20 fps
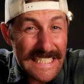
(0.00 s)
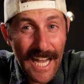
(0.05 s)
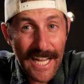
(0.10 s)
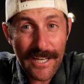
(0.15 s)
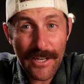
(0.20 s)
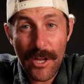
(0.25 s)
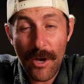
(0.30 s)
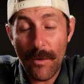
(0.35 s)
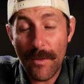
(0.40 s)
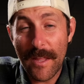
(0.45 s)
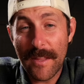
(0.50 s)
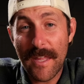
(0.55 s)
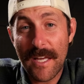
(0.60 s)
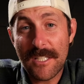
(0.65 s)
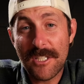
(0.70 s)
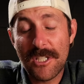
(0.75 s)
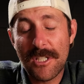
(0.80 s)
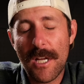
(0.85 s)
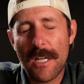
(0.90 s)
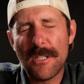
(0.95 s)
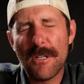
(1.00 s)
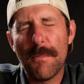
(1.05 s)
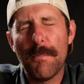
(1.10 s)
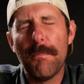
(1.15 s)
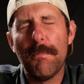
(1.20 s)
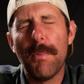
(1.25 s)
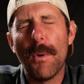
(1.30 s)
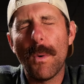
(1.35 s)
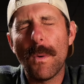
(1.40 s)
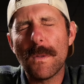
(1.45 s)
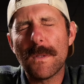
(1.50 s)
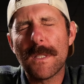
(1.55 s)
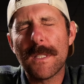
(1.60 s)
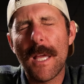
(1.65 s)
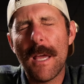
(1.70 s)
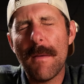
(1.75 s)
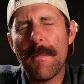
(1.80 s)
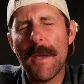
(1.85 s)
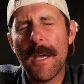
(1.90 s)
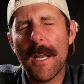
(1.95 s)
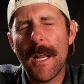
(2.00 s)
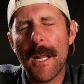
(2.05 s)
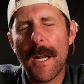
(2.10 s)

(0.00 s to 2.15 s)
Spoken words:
I know that that's such a bold statement